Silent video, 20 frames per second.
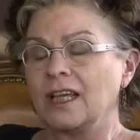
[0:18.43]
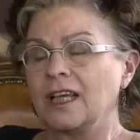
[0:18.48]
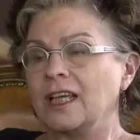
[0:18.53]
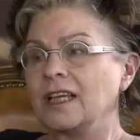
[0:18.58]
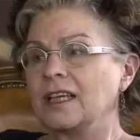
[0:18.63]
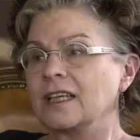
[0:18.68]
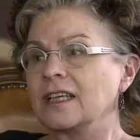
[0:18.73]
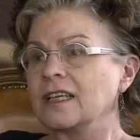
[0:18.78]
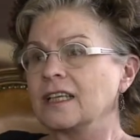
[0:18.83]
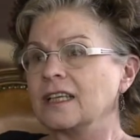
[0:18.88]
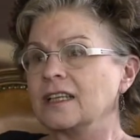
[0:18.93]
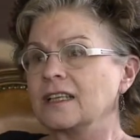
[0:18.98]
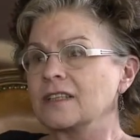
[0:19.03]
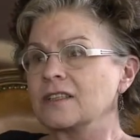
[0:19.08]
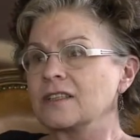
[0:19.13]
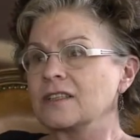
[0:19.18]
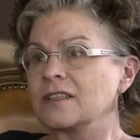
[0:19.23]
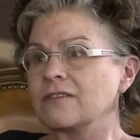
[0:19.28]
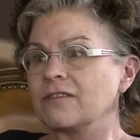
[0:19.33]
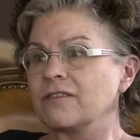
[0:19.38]
It
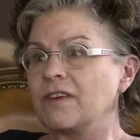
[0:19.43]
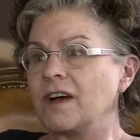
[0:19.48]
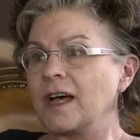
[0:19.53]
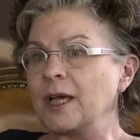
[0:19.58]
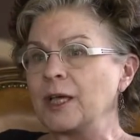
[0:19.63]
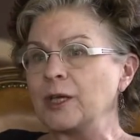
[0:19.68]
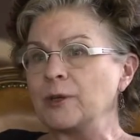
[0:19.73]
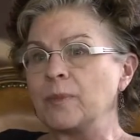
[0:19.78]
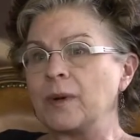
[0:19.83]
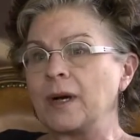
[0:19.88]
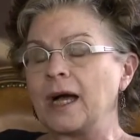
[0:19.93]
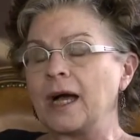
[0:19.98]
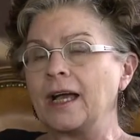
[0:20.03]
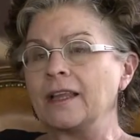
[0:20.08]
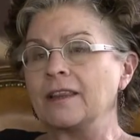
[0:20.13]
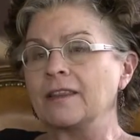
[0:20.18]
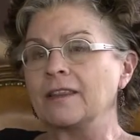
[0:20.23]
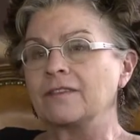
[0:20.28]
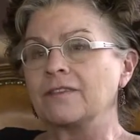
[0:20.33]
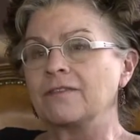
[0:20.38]
is defined
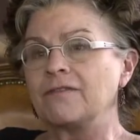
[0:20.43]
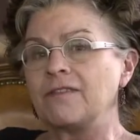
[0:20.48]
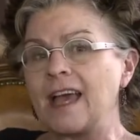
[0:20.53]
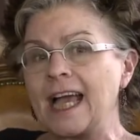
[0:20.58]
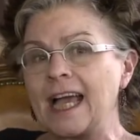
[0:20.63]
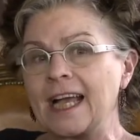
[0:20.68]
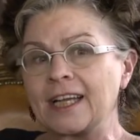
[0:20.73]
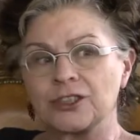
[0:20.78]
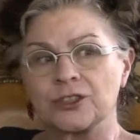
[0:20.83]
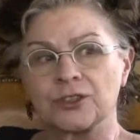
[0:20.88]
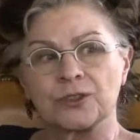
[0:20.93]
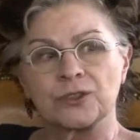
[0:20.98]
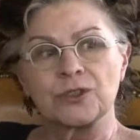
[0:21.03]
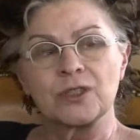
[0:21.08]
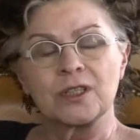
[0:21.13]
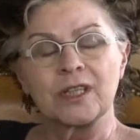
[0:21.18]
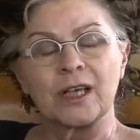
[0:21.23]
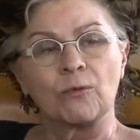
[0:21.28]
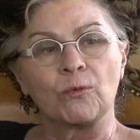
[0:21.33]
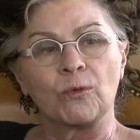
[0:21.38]
by the
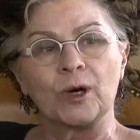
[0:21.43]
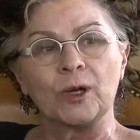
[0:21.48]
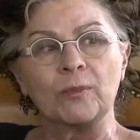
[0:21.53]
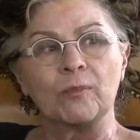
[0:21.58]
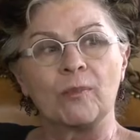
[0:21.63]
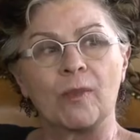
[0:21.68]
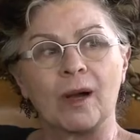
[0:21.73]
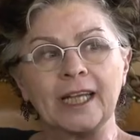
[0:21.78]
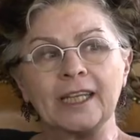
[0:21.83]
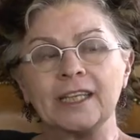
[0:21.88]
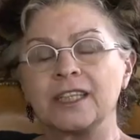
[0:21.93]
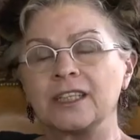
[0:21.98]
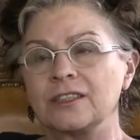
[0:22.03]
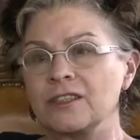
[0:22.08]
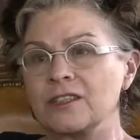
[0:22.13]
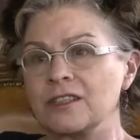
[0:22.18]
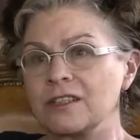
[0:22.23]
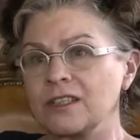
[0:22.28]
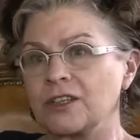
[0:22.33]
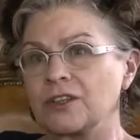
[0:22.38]
factors that one might
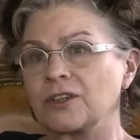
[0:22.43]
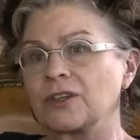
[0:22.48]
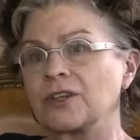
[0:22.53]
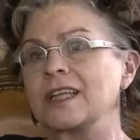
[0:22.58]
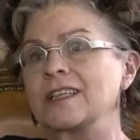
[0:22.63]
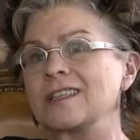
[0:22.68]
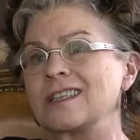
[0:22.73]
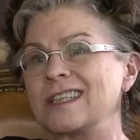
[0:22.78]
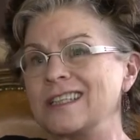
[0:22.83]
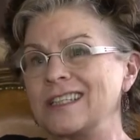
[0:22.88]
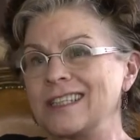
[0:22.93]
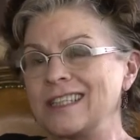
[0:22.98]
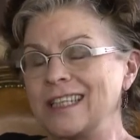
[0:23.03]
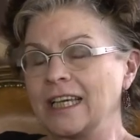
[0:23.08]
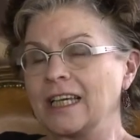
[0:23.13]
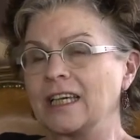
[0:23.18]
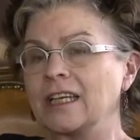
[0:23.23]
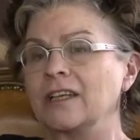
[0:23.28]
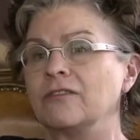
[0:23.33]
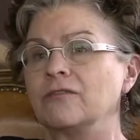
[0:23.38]
consider as
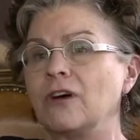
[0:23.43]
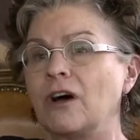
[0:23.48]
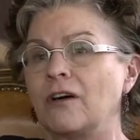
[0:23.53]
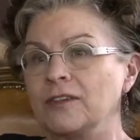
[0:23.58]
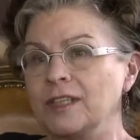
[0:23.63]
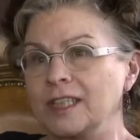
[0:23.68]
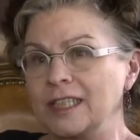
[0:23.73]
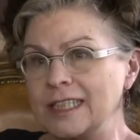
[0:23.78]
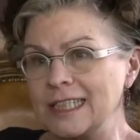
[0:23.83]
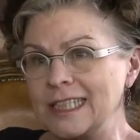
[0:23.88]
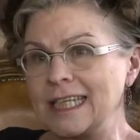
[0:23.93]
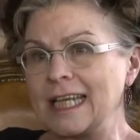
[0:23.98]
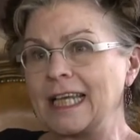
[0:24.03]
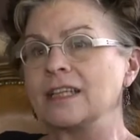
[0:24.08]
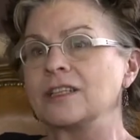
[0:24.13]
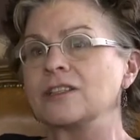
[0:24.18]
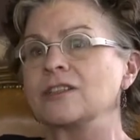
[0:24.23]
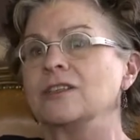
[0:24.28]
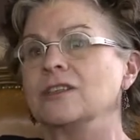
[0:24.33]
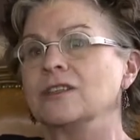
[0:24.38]
indicative of an
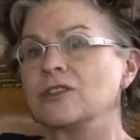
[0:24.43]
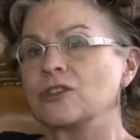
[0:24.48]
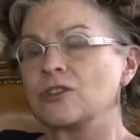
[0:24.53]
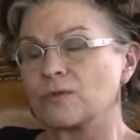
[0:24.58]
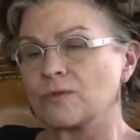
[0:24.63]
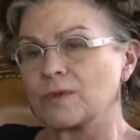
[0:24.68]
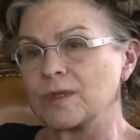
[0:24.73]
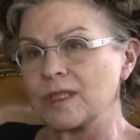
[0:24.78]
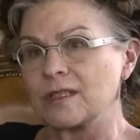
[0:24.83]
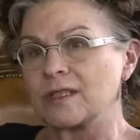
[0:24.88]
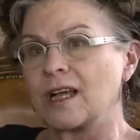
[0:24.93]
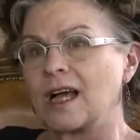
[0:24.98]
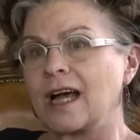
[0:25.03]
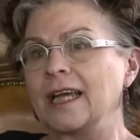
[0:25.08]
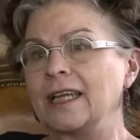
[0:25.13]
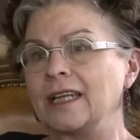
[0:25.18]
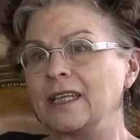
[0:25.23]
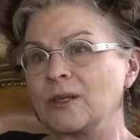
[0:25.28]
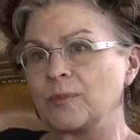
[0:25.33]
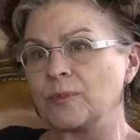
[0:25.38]
intent to
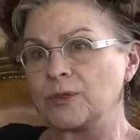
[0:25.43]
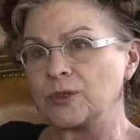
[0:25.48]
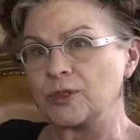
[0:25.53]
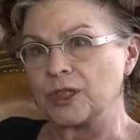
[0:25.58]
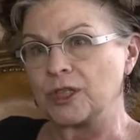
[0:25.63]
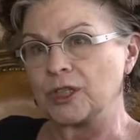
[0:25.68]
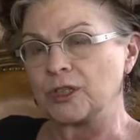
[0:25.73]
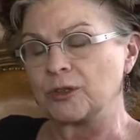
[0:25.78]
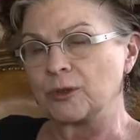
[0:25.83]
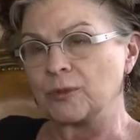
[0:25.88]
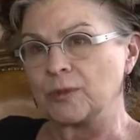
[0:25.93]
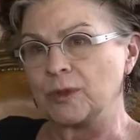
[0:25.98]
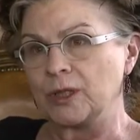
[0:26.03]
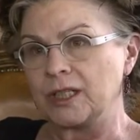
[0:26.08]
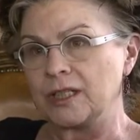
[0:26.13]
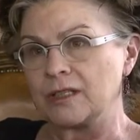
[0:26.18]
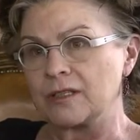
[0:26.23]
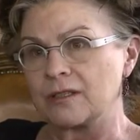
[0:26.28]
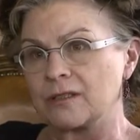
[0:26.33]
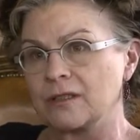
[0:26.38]
reside in a particular
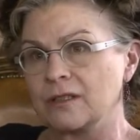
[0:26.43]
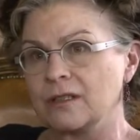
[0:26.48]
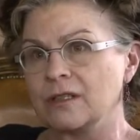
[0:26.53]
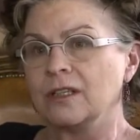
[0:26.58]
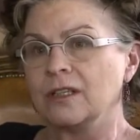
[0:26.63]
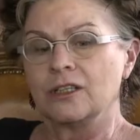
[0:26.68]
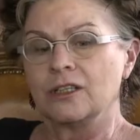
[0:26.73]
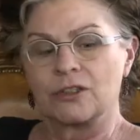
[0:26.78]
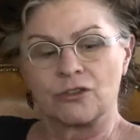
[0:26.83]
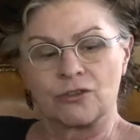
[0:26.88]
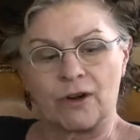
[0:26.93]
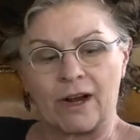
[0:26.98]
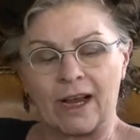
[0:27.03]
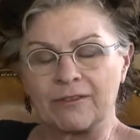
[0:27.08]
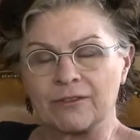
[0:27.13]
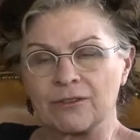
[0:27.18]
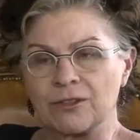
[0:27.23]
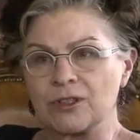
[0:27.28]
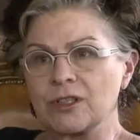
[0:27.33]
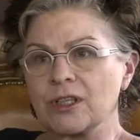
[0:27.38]
place
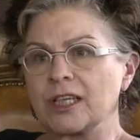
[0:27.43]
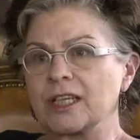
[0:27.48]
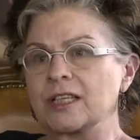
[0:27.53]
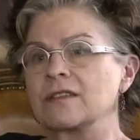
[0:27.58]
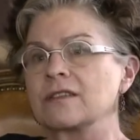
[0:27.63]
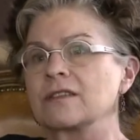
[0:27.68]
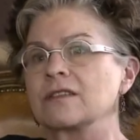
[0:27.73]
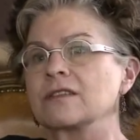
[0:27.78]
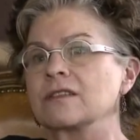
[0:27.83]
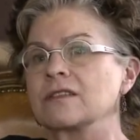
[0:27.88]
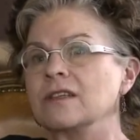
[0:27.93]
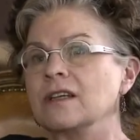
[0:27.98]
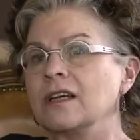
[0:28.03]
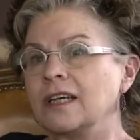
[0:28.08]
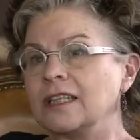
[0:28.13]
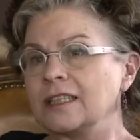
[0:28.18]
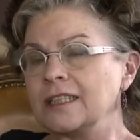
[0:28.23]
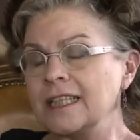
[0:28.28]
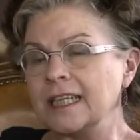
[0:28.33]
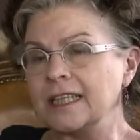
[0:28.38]
driver's license,
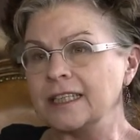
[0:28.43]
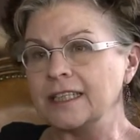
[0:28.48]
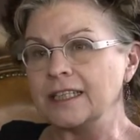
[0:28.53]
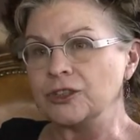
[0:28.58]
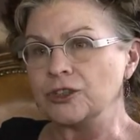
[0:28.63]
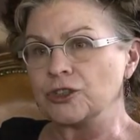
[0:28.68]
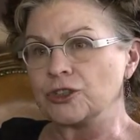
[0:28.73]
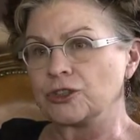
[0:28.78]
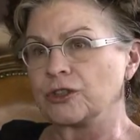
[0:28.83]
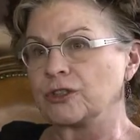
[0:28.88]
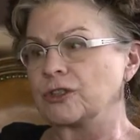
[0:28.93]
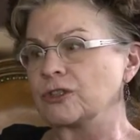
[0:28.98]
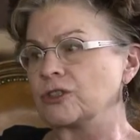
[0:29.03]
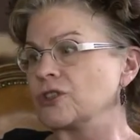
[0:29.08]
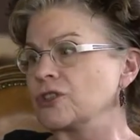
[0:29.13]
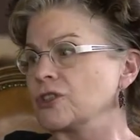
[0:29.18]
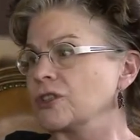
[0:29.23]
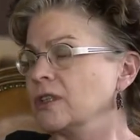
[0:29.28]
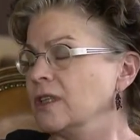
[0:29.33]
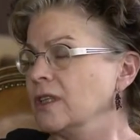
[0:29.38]
attending
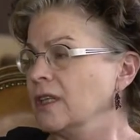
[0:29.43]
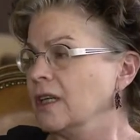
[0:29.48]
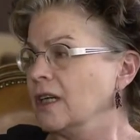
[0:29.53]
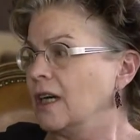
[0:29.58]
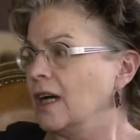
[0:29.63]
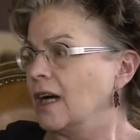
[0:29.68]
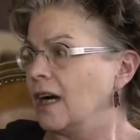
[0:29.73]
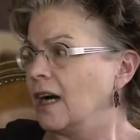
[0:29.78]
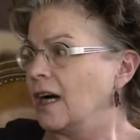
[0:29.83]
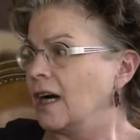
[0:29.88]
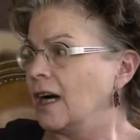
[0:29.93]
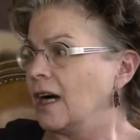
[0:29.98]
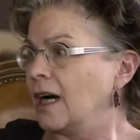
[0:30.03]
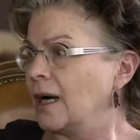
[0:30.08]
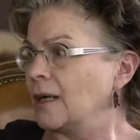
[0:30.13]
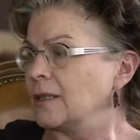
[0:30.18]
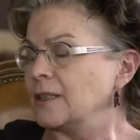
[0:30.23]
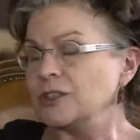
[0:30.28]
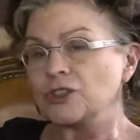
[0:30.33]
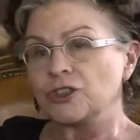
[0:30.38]
church,
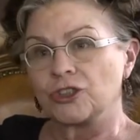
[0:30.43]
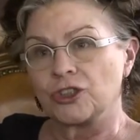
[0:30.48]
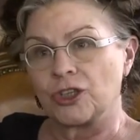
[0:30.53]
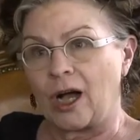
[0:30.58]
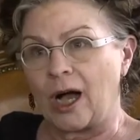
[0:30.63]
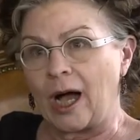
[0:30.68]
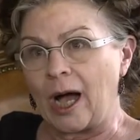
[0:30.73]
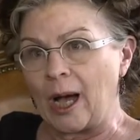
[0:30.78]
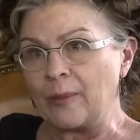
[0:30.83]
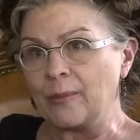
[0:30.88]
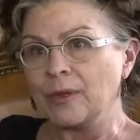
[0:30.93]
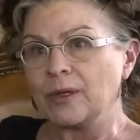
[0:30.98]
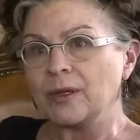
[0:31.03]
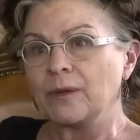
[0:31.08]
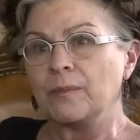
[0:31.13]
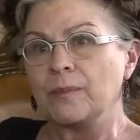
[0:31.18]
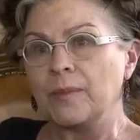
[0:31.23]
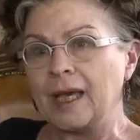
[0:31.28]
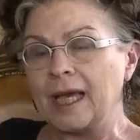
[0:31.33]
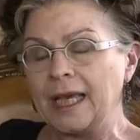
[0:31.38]
uh, job,
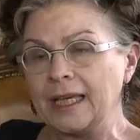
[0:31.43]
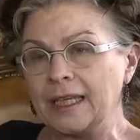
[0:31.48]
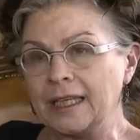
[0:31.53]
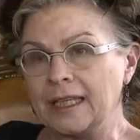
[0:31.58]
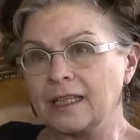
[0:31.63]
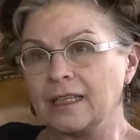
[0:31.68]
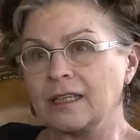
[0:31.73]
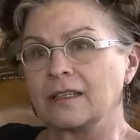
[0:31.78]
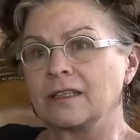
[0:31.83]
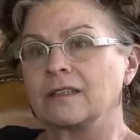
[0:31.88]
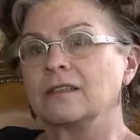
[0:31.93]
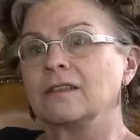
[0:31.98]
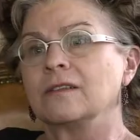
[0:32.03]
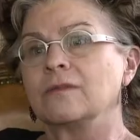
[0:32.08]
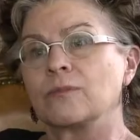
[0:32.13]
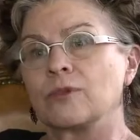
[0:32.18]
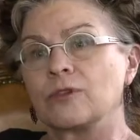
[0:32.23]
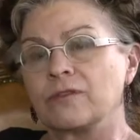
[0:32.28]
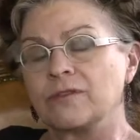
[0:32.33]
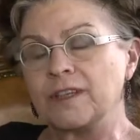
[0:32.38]
banking,
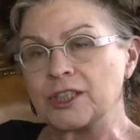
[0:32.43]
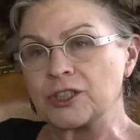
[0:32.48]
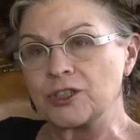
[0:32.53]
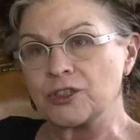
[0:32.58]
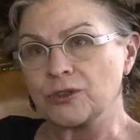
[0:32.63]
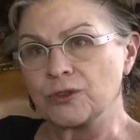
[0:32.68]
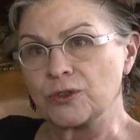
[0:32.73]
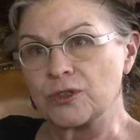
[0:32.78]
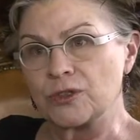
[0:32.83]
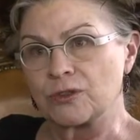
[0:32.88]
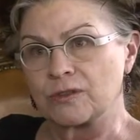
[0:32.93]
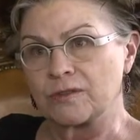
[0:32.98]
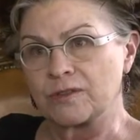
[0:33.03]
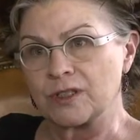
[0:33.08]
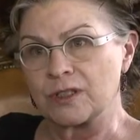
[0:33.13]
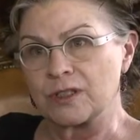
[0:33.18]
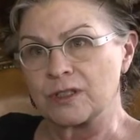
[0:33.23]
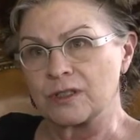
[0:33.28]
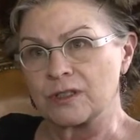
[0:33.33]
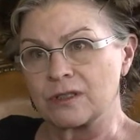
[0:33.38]
professional
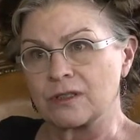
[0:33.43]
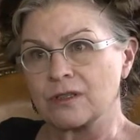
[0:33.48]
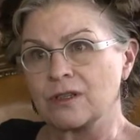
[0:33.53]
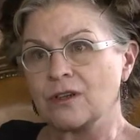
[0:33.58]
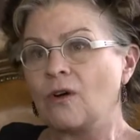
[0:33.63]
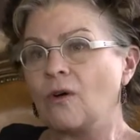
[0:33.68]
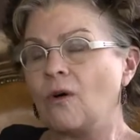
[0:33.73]
services.